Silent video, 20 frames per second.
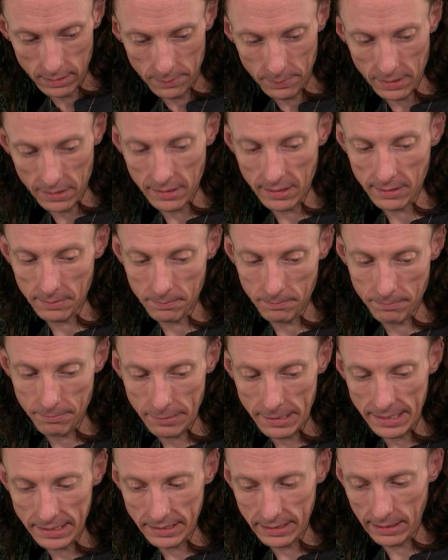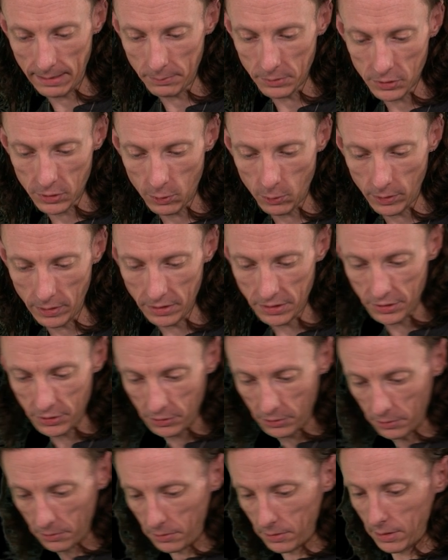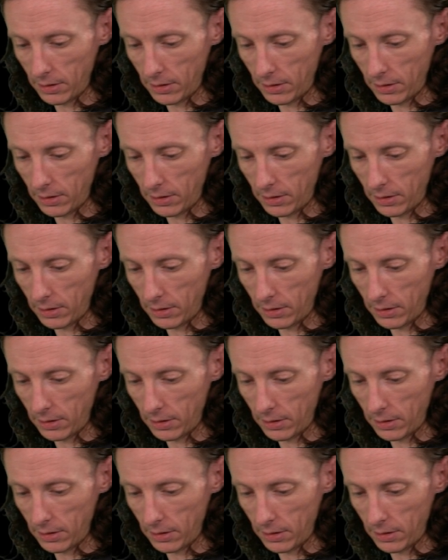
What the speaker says: not going to paste it. I'm just going to